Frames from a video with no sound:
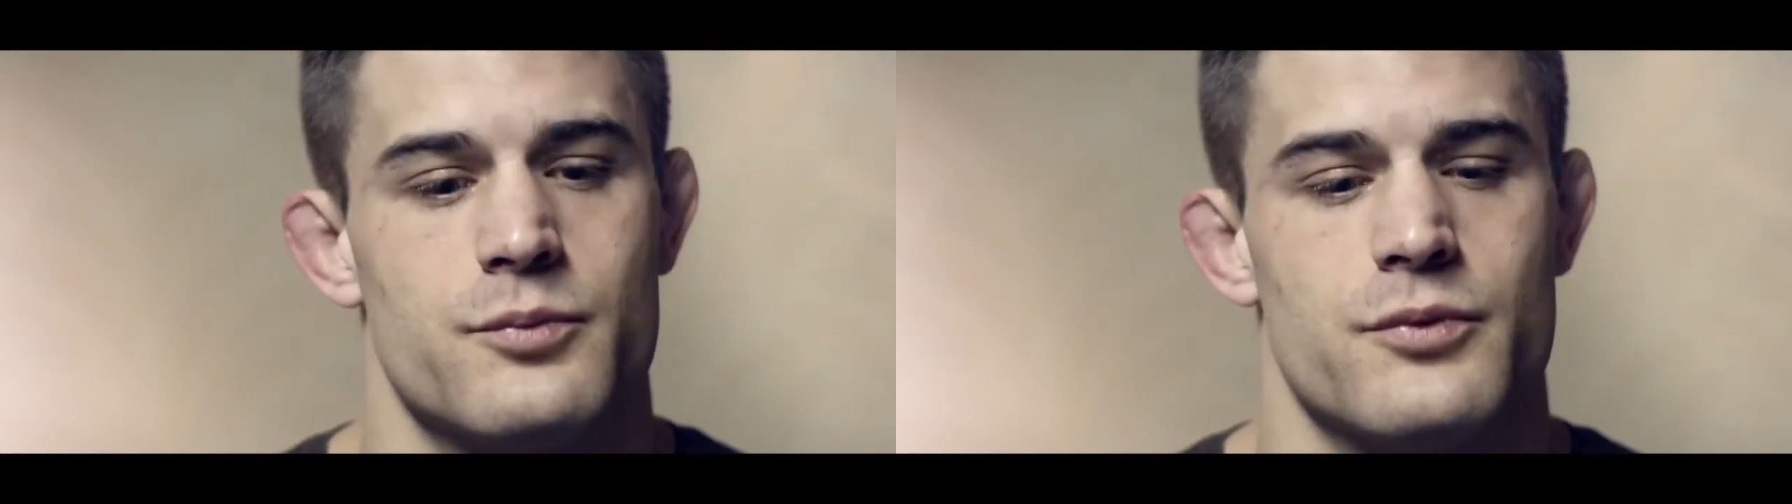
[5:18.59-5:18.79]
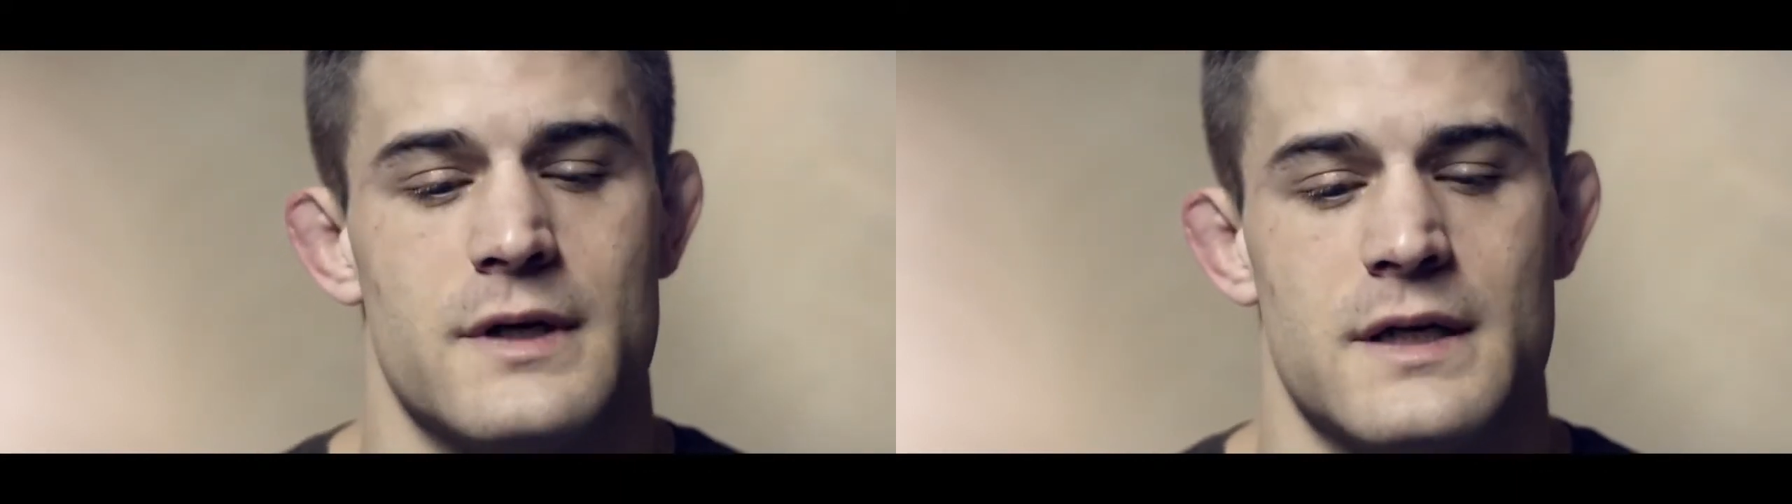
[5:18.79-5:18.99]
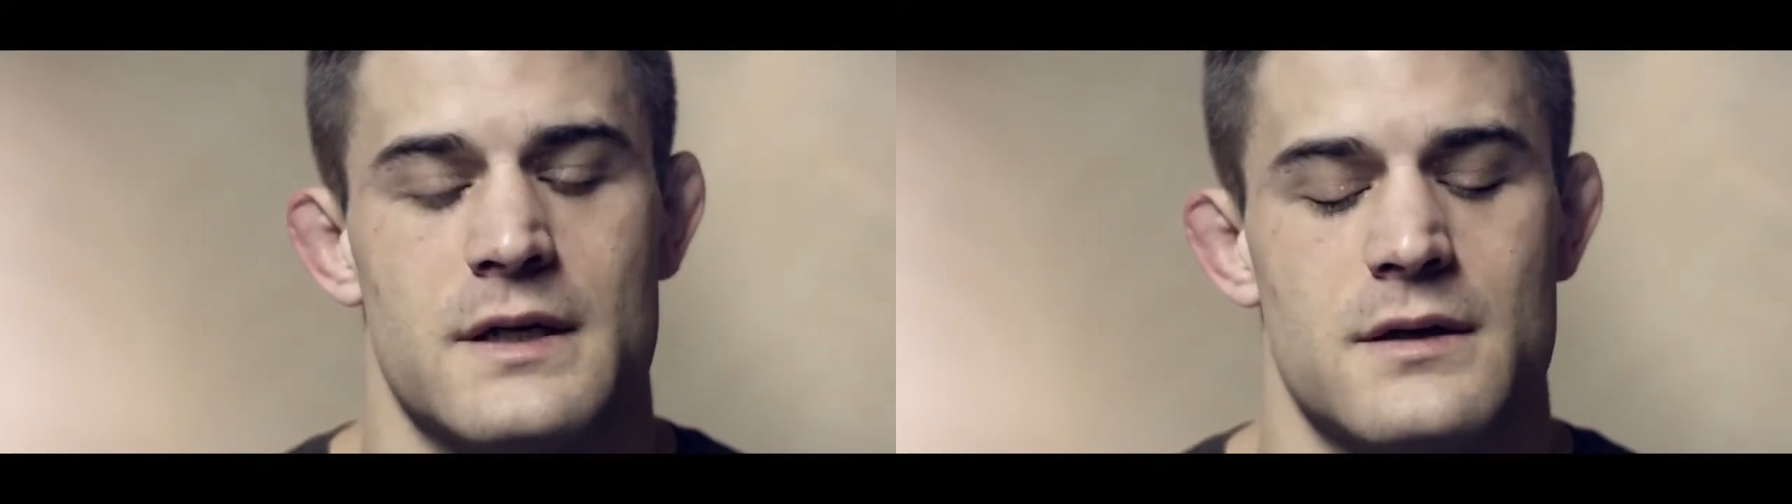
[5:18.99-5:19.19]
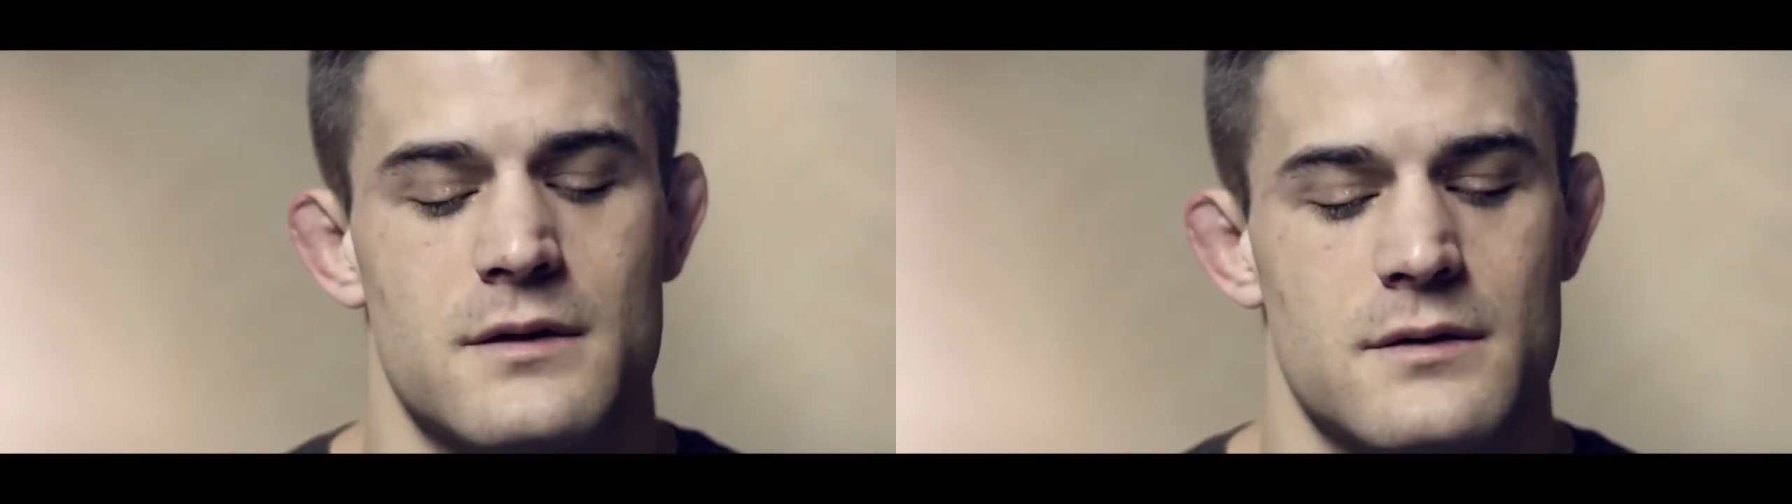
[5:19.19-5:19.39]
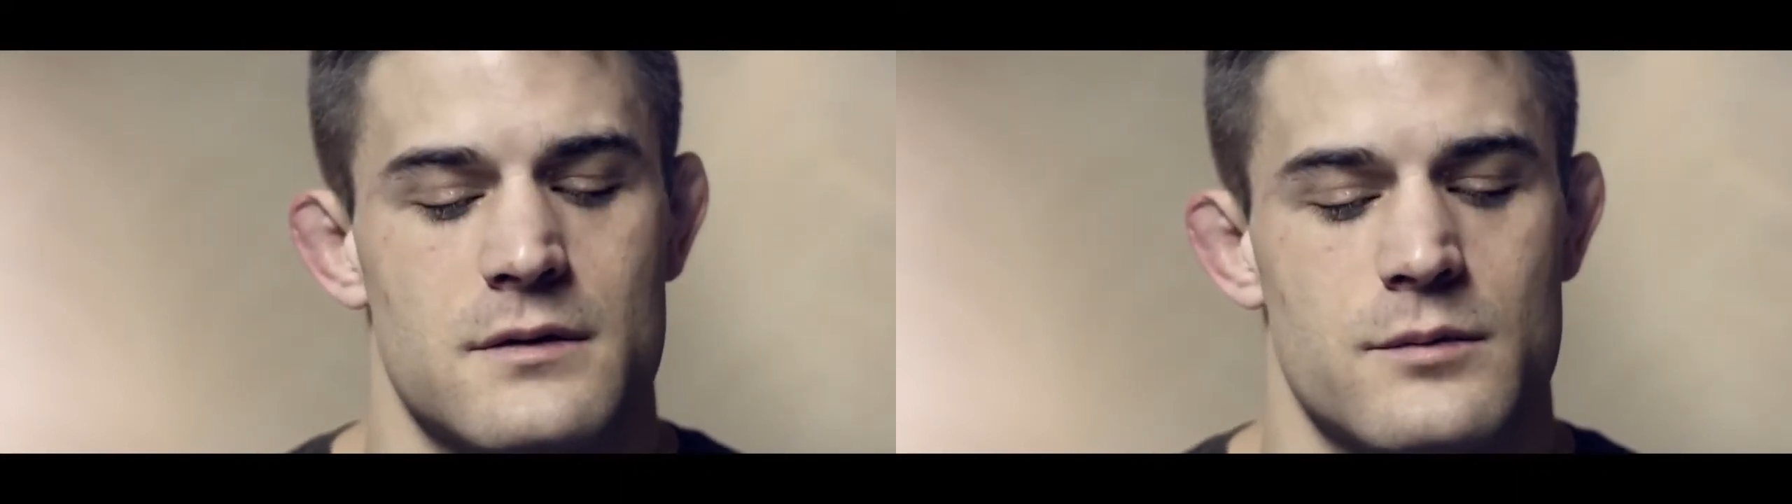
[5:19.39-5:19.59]
pretty
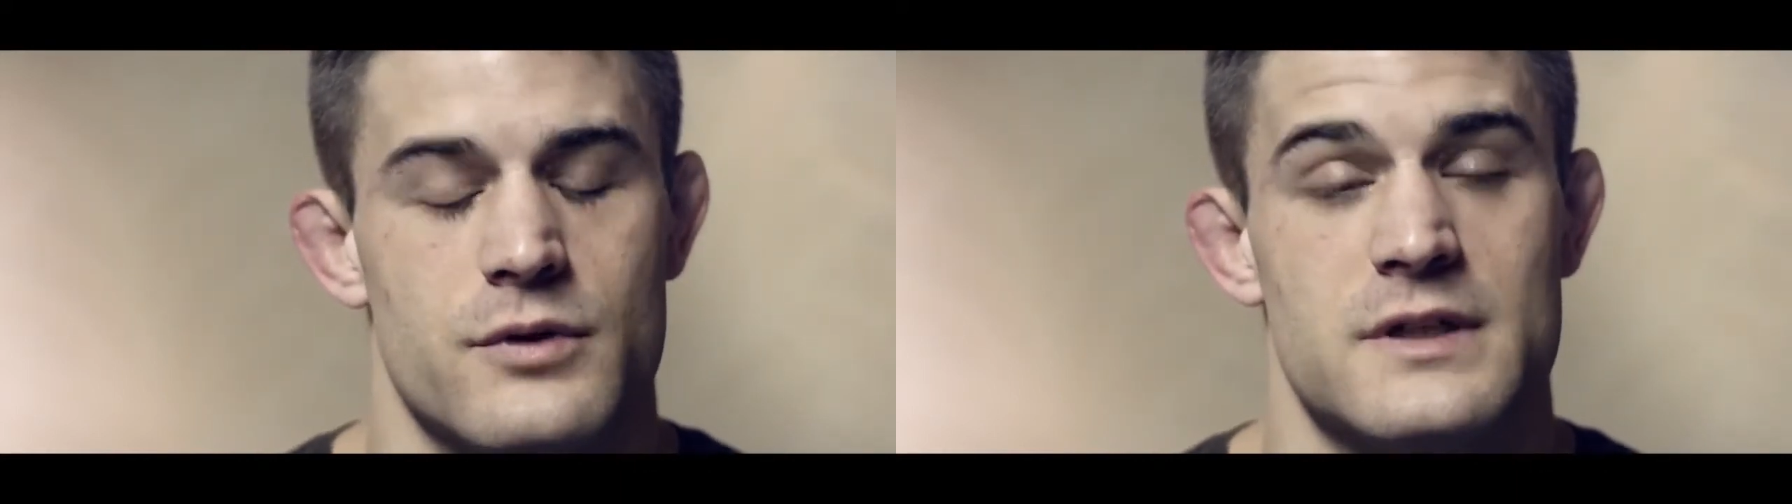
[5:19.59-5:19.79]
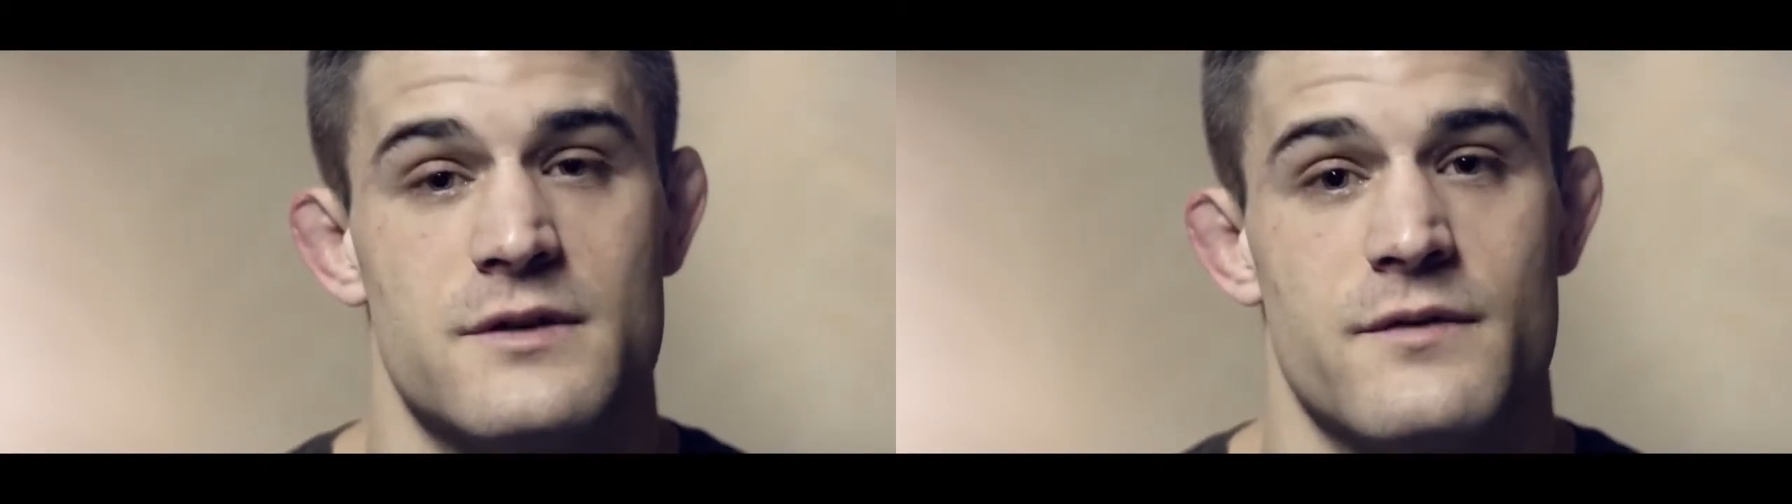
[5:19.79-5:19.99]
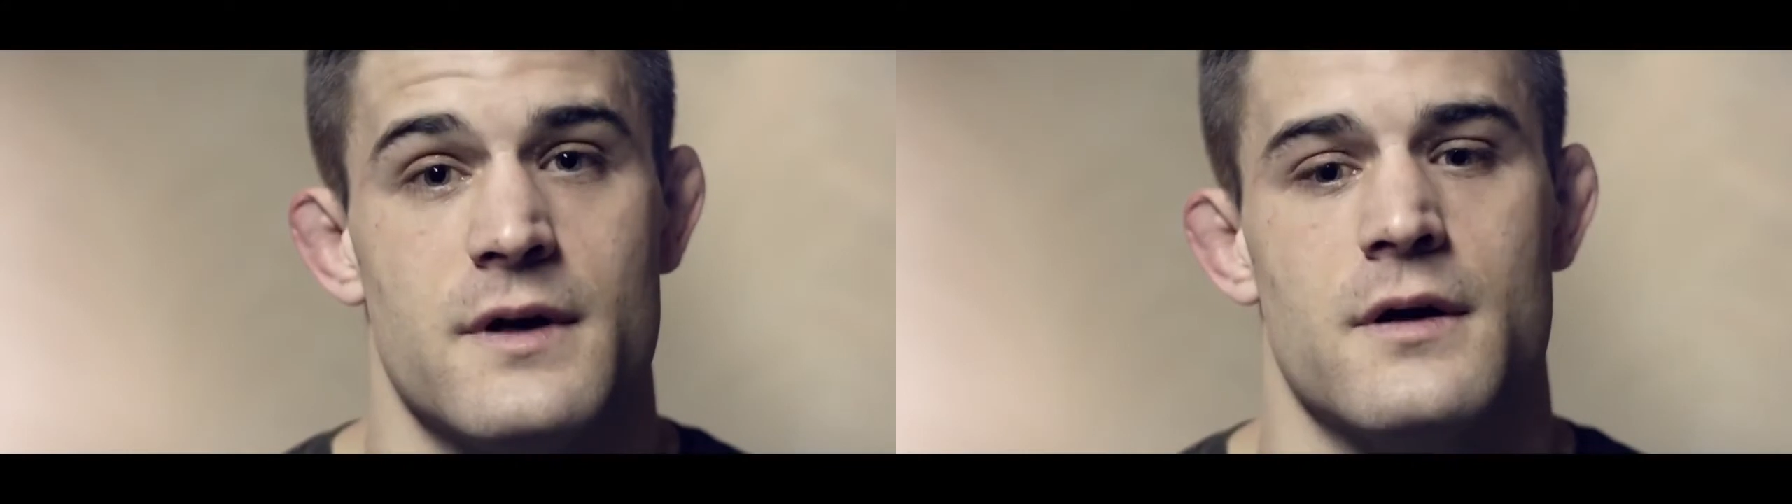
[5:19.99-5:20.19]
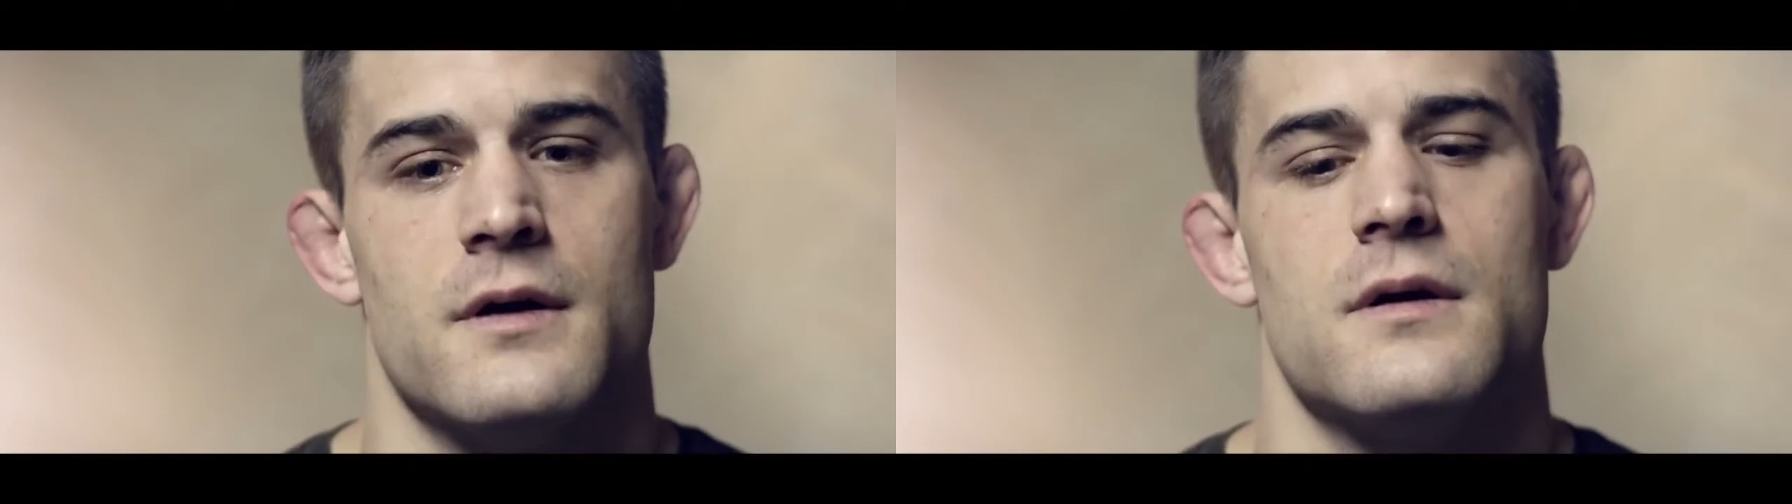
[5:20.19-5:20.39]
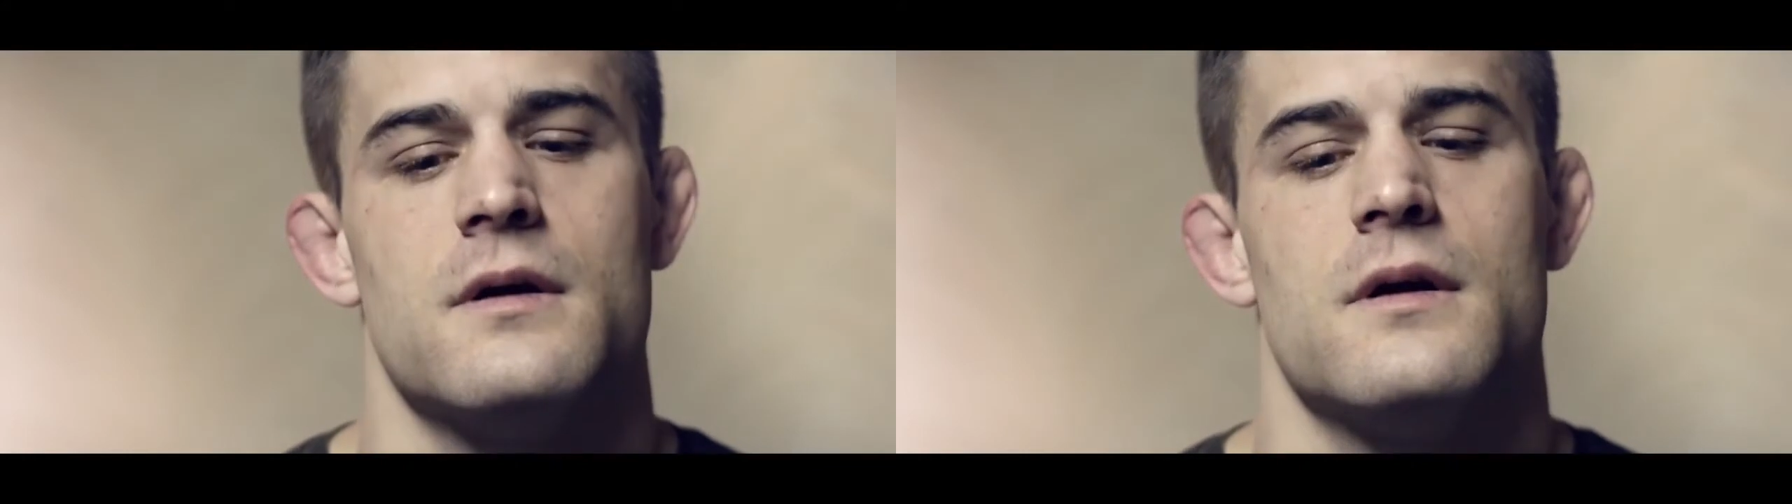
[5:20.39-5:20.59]

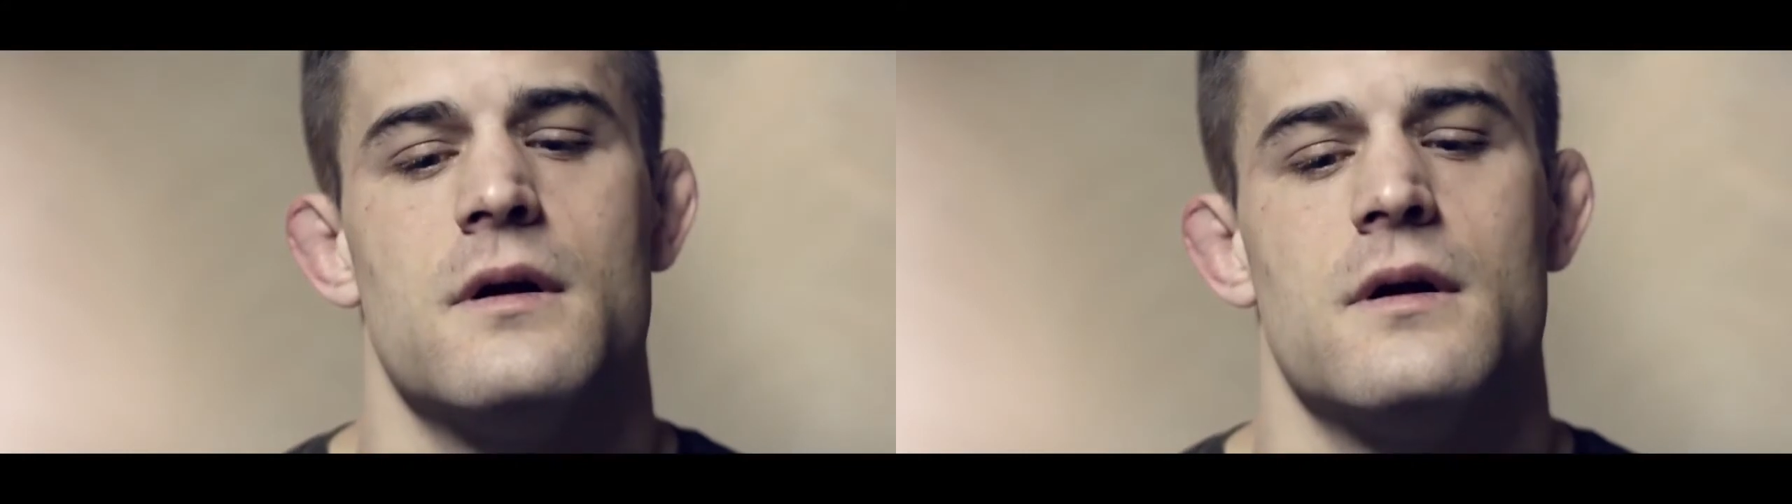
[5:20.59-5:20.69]
severe.